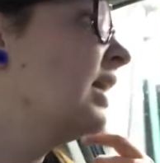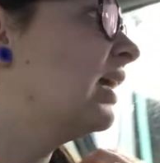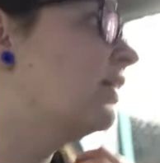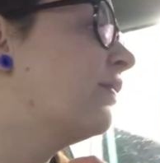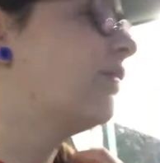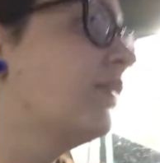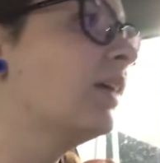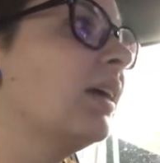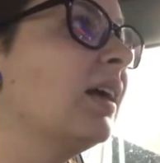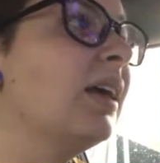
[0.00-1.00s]
leave
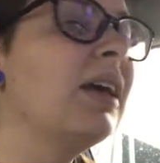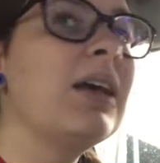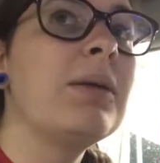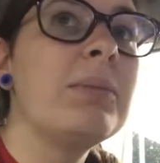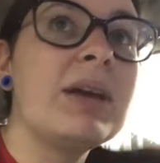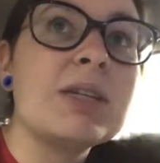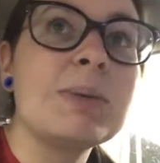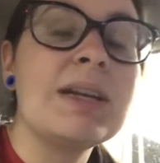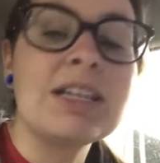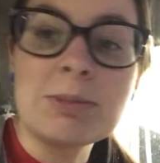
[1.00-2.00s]
because
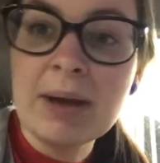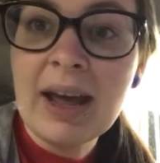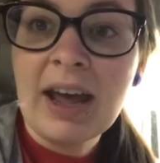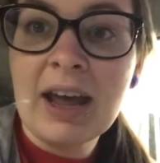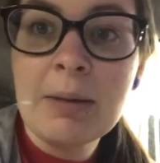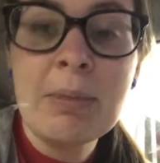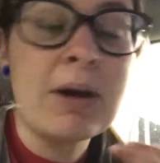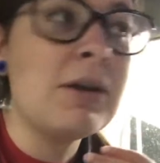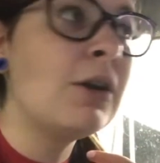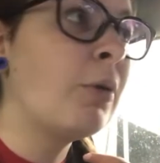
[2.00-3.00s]
we need to pay,
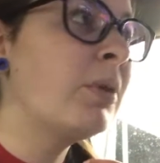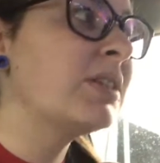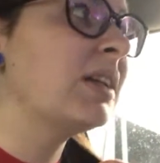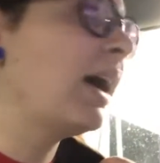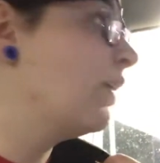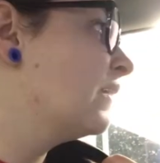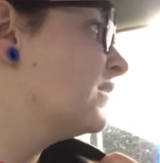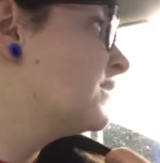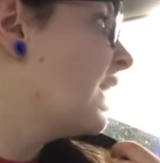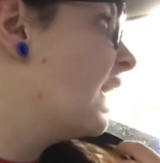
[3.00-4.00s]
but no one's allowed
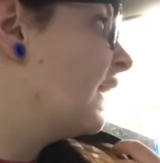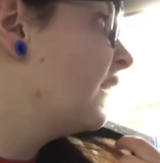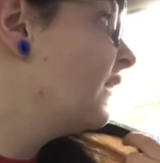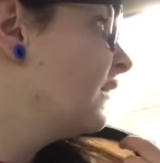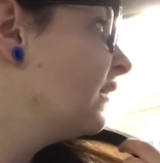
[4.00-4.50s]
inside.